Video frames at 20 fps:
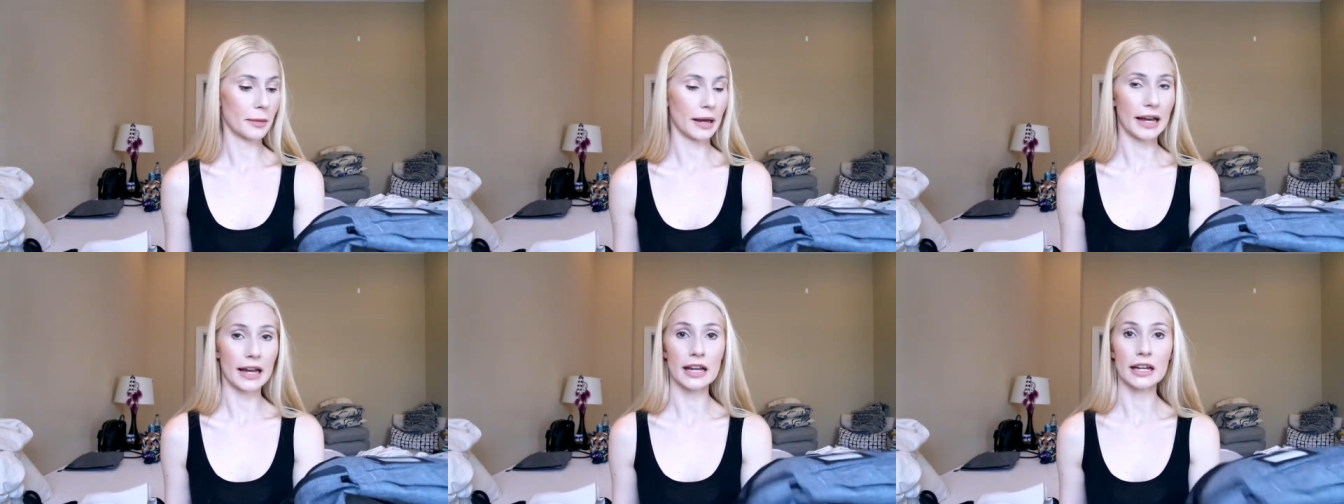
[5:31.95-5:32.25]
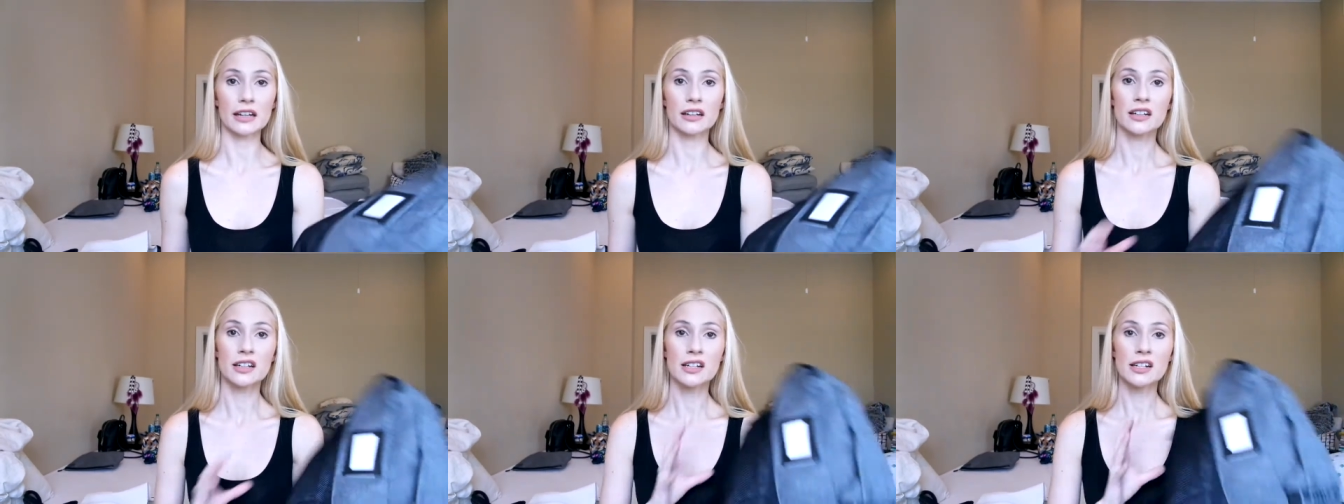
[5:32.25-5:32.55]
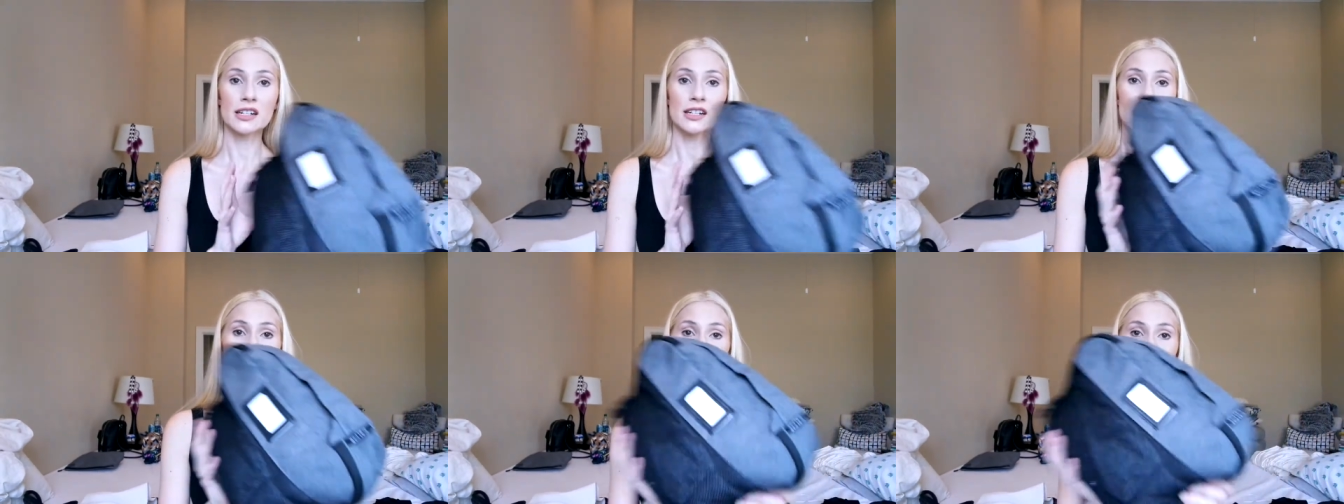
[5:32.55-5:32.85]
my
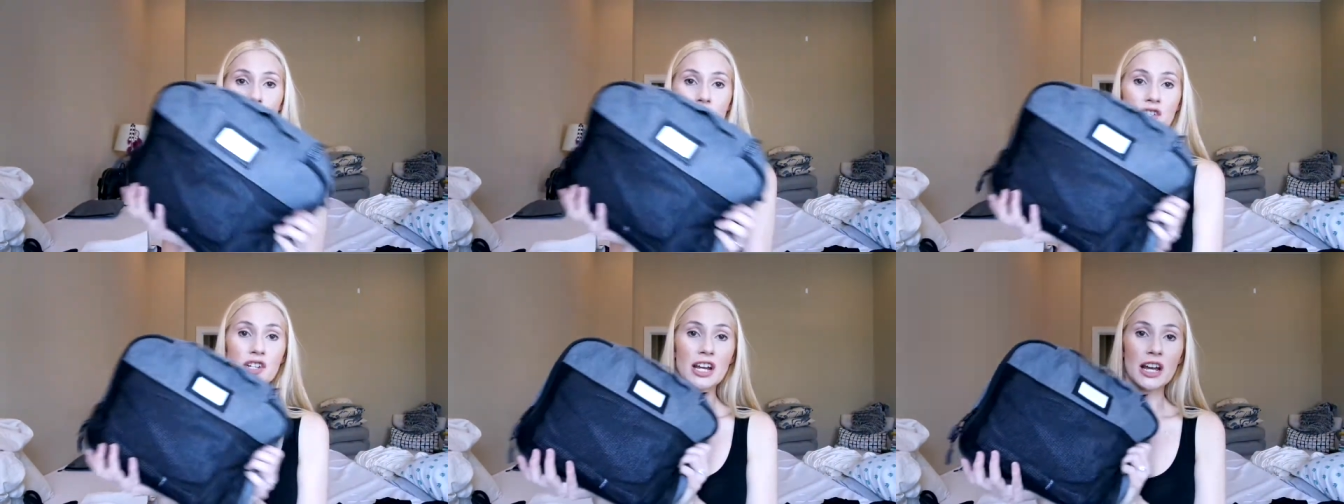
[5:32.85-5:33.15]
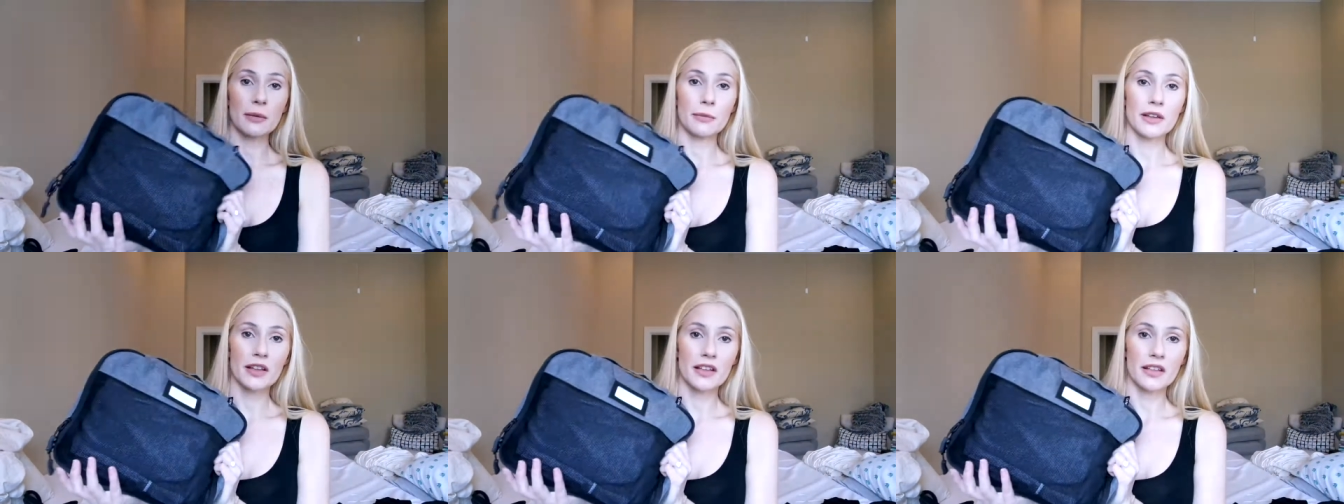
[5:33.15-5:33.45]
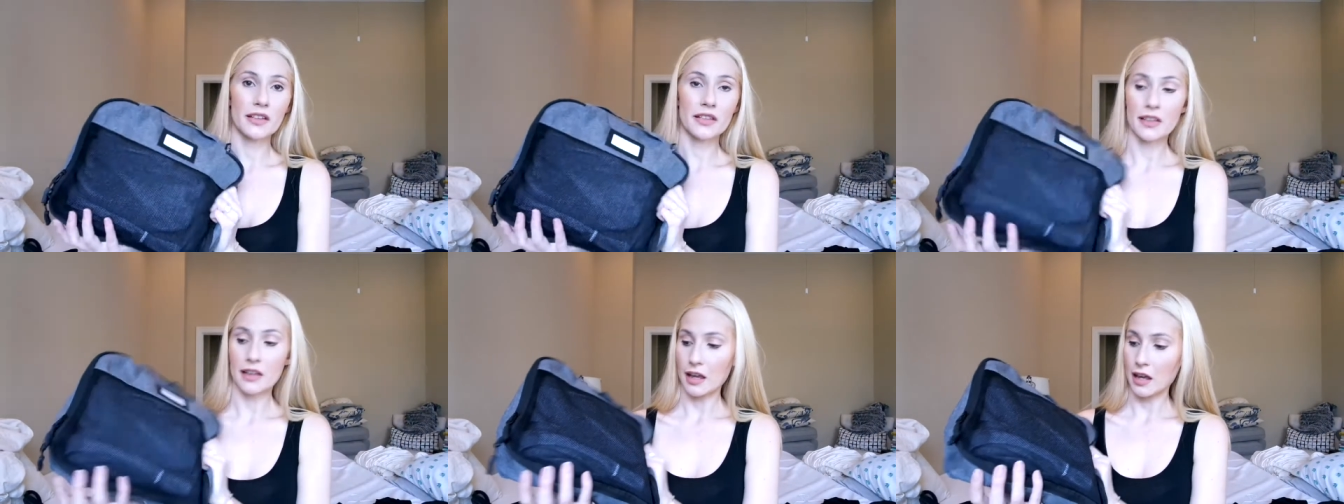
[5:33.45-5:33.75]

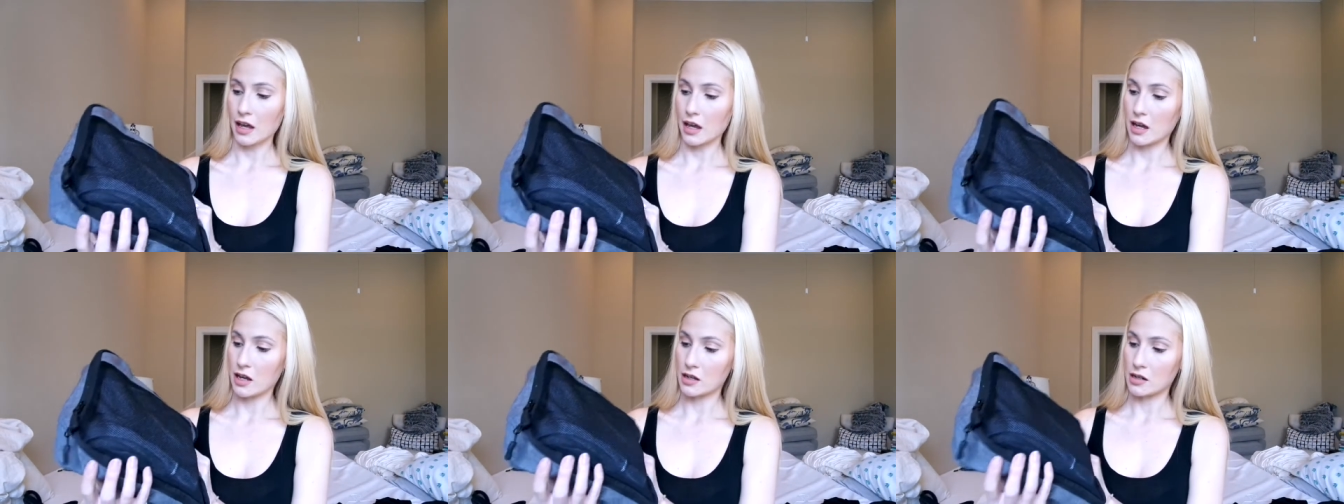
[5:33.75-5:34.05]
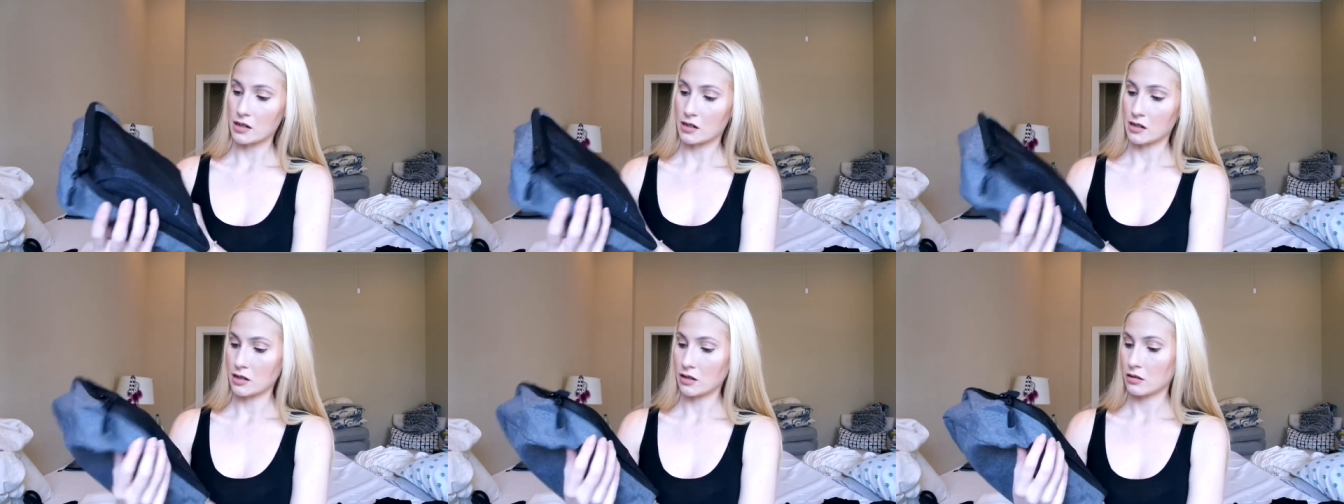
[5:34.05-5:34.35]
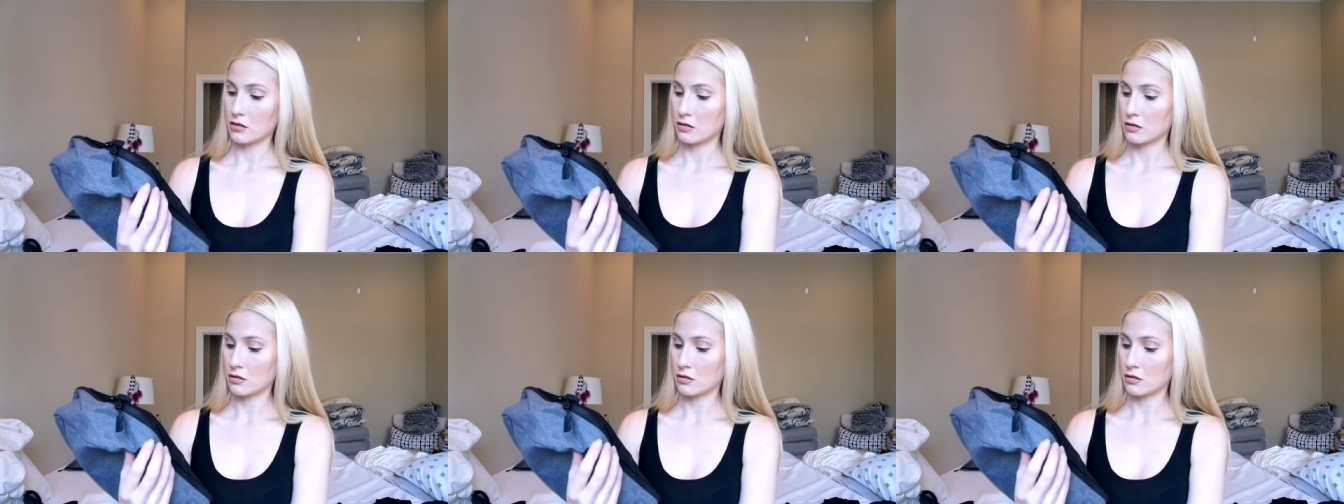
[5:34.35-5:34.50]
pajamas and